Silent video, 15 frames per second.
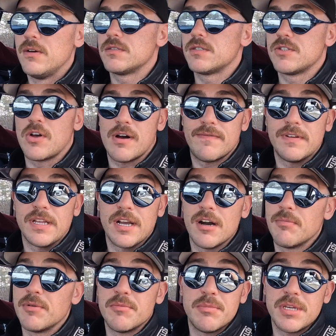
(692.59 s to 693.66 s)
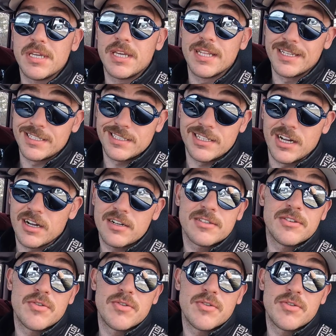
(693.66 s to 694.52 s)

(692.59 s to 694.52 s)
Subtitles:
softening up and me getting stuck because